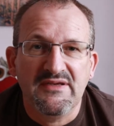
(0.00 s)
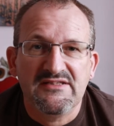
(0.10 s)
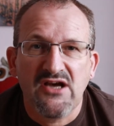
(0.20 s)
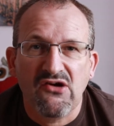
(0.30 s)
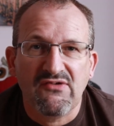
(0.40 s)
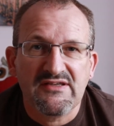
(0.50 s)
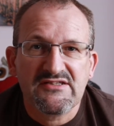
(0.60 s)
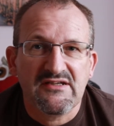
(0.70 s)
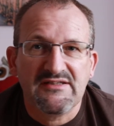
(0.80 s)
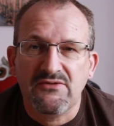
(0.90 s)

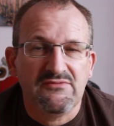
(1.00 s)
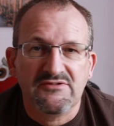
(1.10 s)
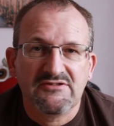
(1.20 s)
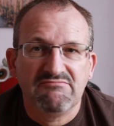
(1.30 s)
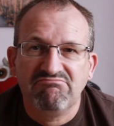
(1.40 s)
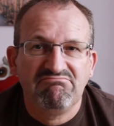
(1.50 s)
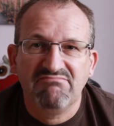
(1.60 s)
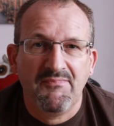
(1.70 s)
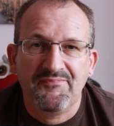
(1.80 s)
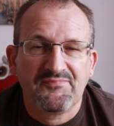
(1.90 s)
guitarist,
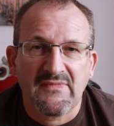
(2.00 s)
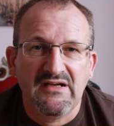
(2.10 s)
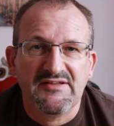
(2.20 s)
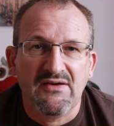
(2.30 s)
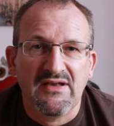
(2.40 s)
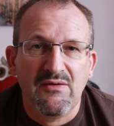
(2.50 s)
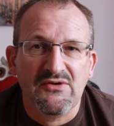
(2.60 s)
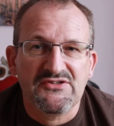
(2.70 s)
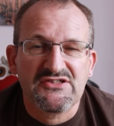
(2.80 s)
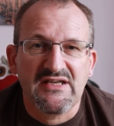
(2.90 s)
I don't go
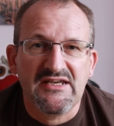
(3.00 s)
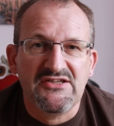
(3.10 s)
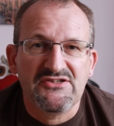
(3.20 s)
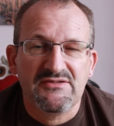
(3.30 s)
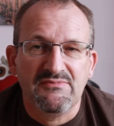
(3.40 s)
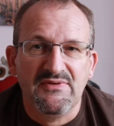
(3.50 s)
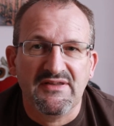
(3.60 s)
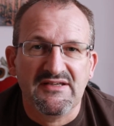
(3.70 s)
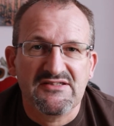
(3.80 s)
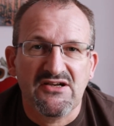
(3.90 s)
on stage with the
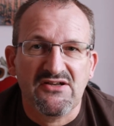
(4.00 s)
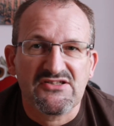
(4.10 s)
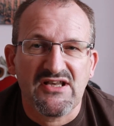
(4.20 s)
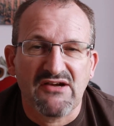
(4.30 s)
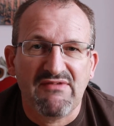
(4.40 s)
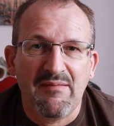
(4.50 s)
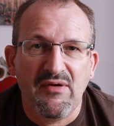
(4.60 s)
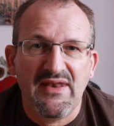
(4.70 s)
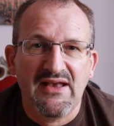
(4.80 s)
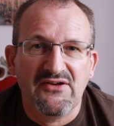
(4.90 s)
guitar slung around
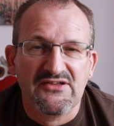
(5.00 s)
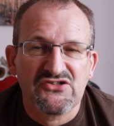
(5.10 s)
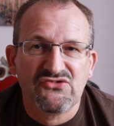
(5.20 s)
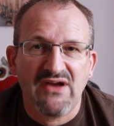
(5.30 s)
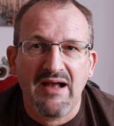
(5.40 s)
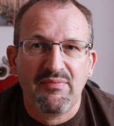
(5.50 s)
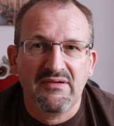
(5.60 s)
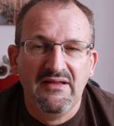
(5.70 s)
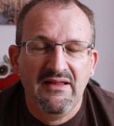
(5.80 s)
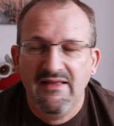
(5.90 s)
my neck on a strap.
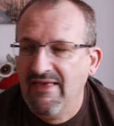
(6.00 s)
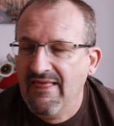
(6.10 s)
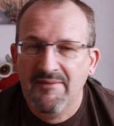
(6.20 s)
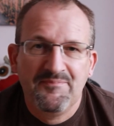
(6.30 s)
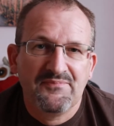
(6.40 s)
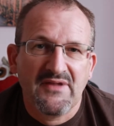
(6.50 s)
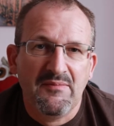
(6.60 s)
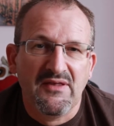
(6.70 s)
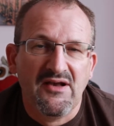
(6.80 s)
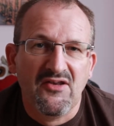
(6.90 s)

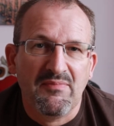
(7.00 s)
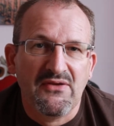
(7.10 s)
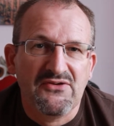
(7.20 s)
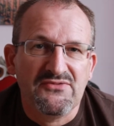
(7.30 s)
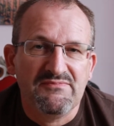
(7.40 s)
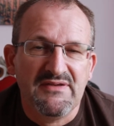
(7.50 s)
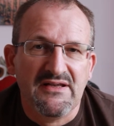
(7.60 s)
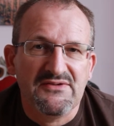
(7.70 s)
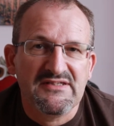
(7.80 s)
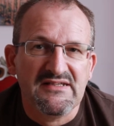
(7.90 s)
I'm the kind of bloke who, you
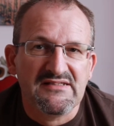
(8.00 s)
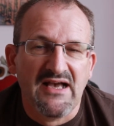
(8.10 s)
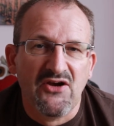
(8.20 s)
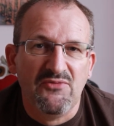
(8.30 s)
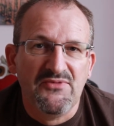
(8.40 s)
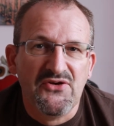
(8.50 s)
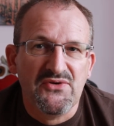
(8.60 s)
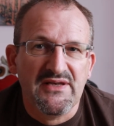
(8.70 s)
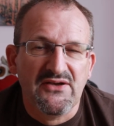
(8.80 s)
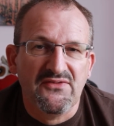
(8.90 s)
know, sits at home
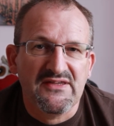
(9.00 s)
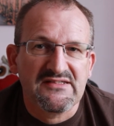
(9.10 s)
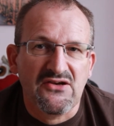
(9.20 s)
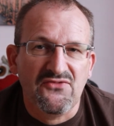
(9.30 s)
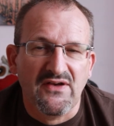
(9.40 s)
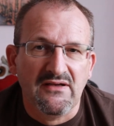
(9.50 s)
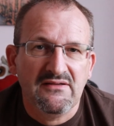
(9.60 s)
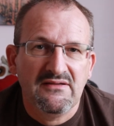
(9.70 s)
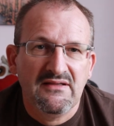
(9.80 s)
noodling on the sofa.